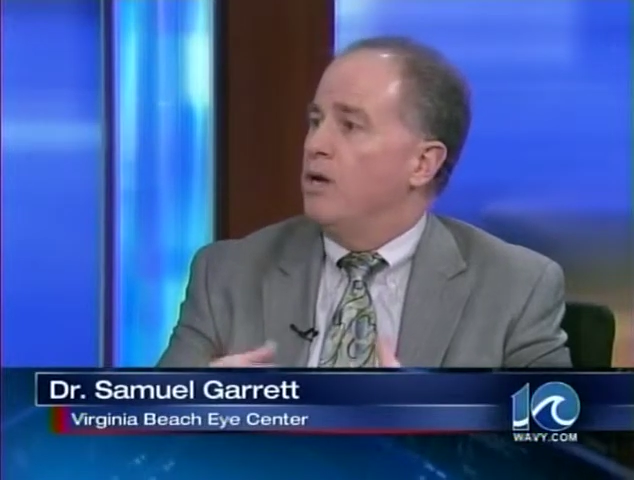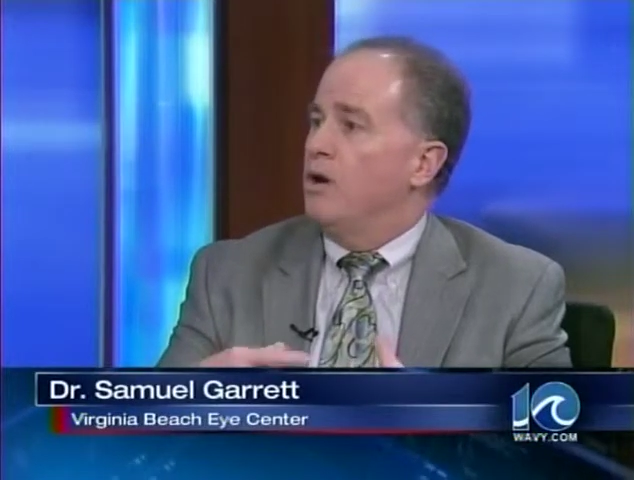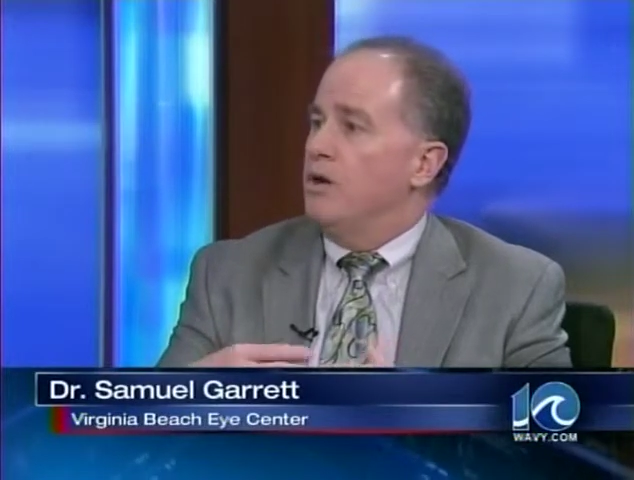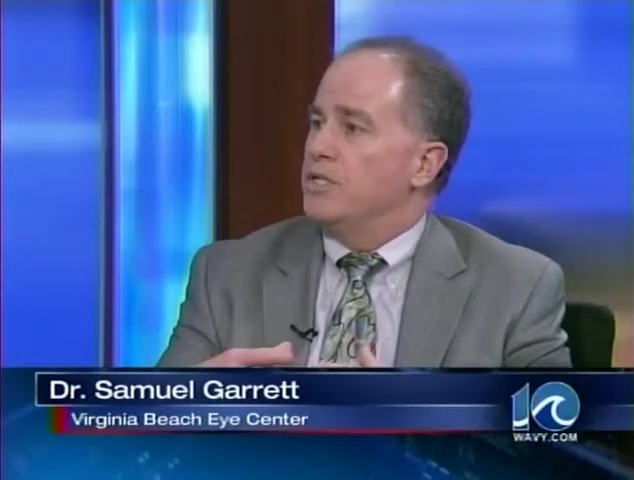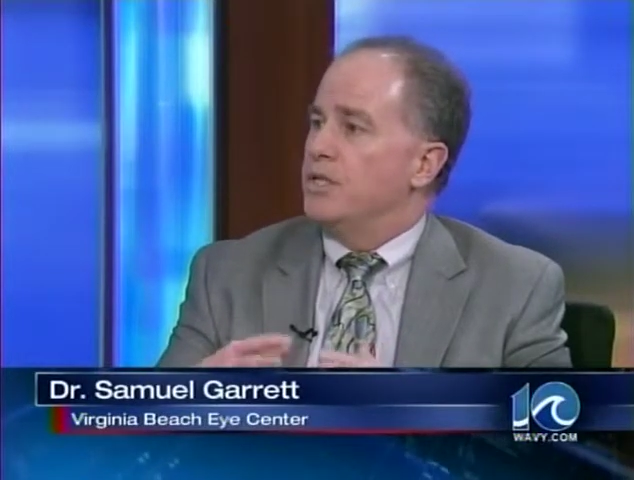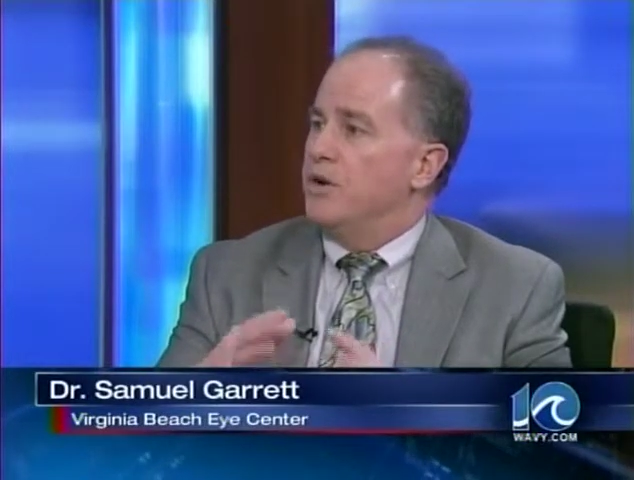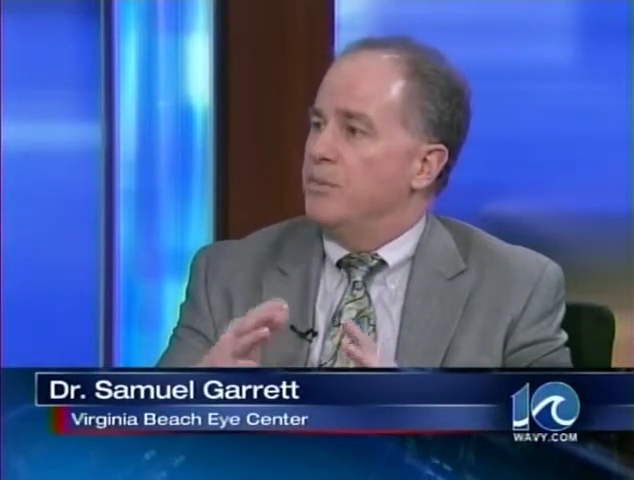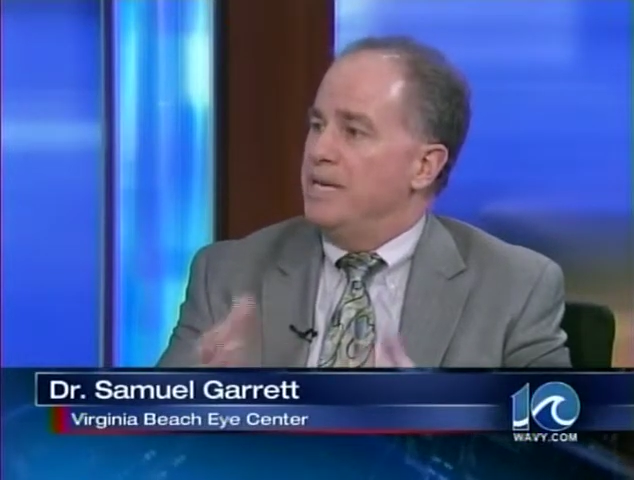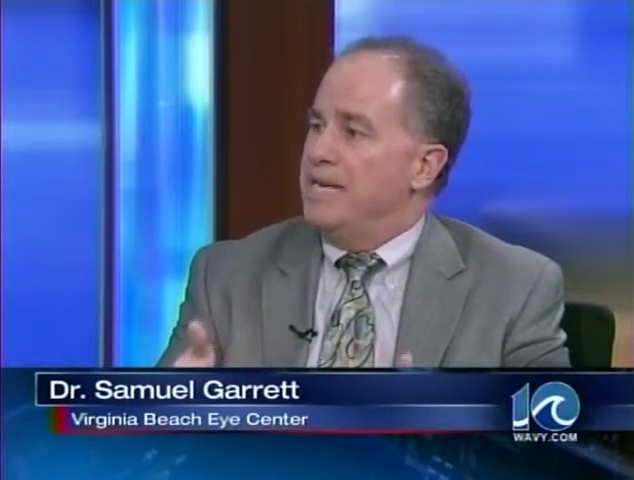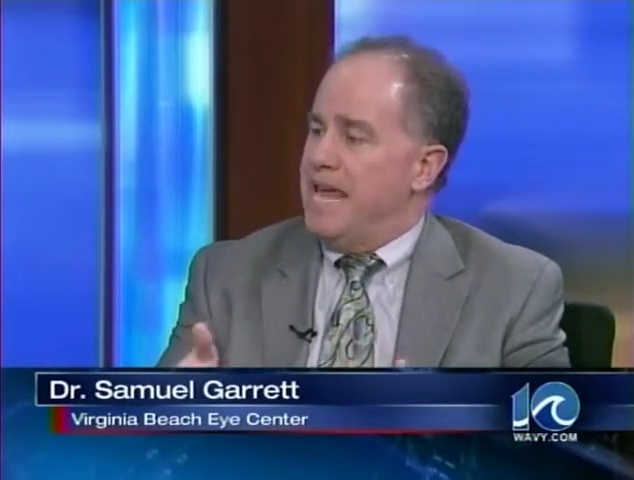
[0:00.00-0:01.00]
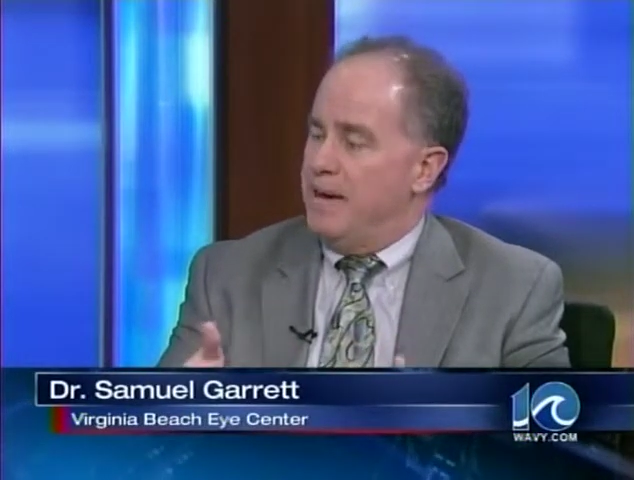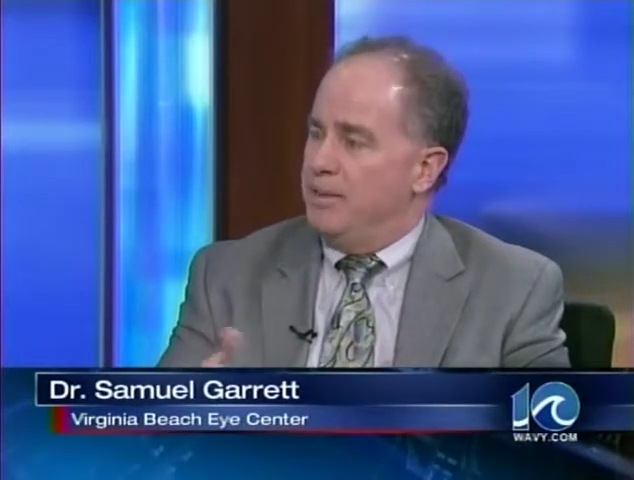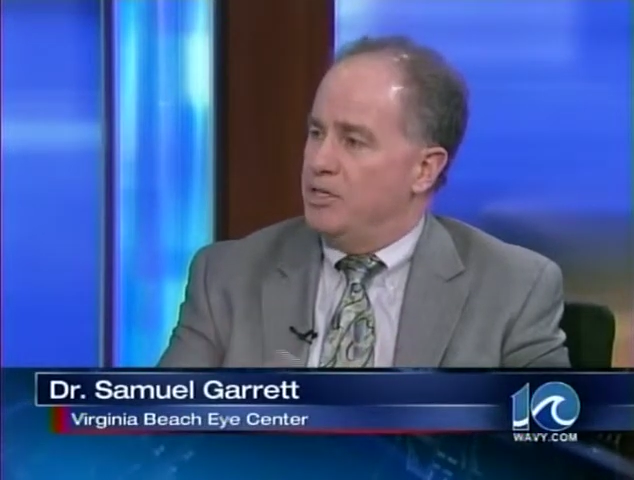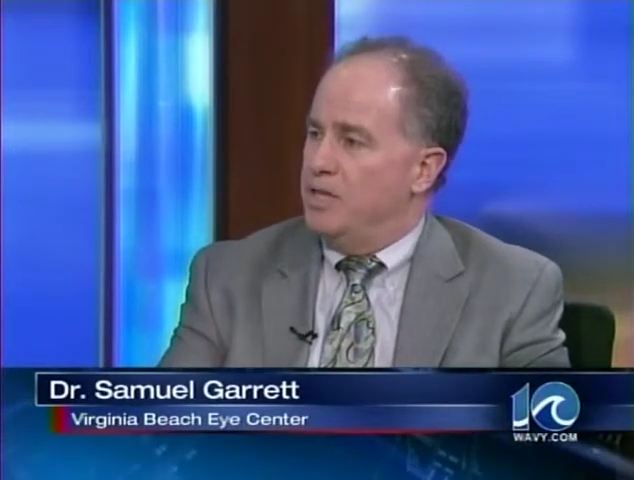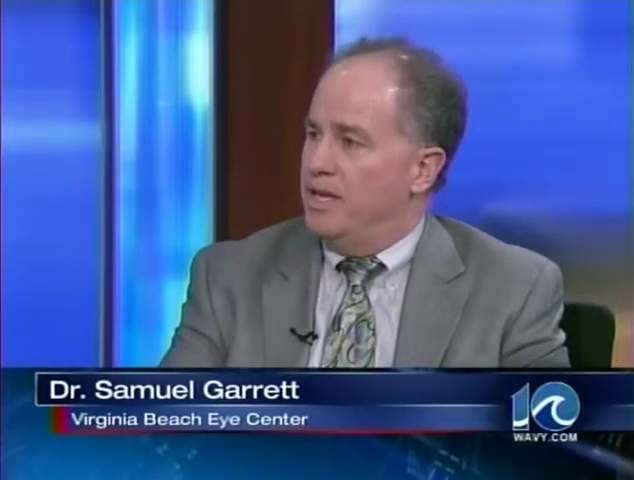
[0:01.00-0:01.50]
causes there to be
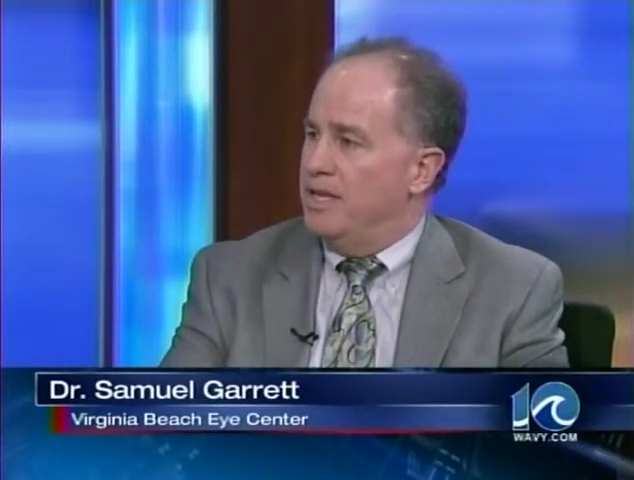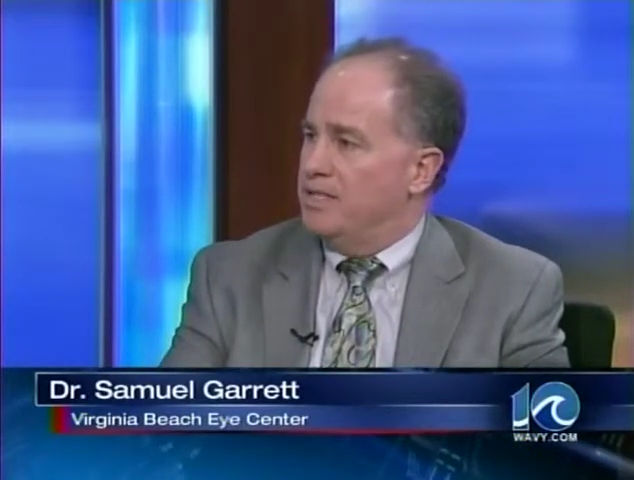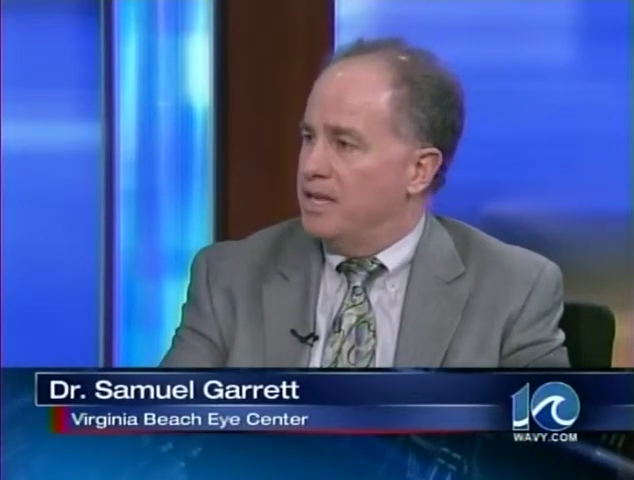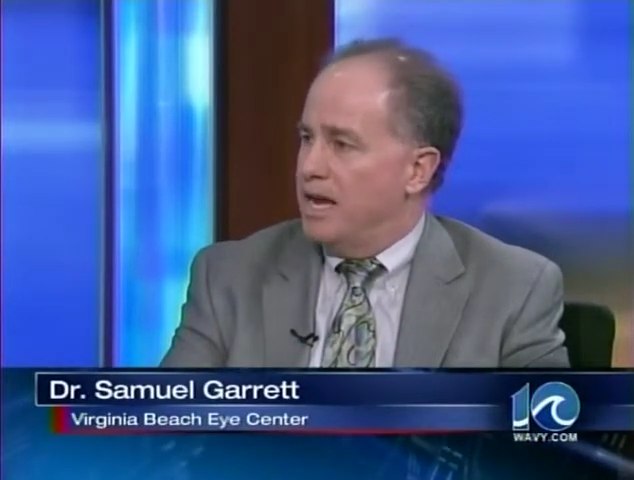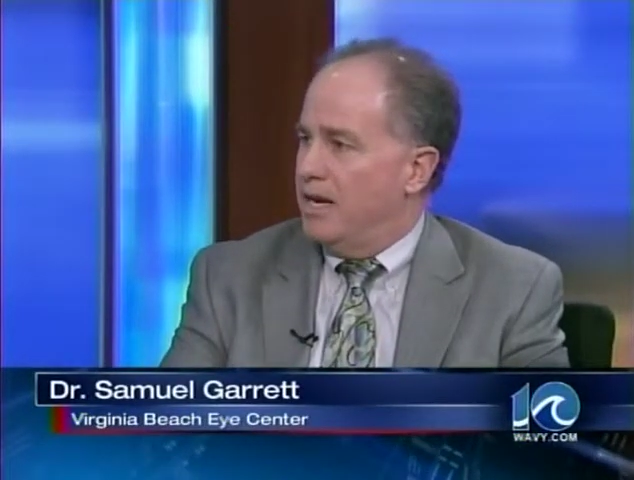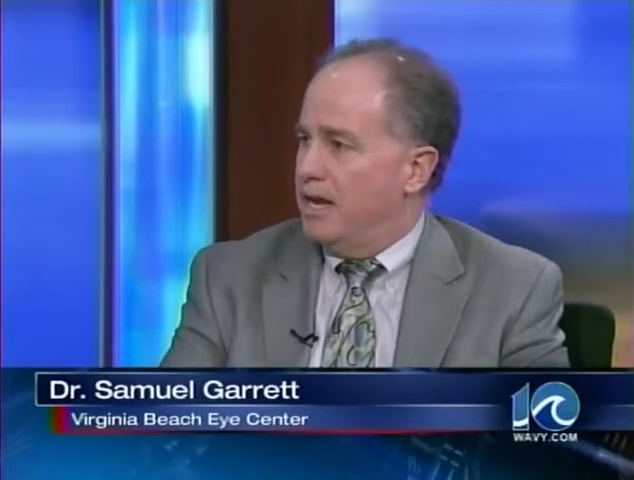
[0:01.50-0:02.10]
damage to the inside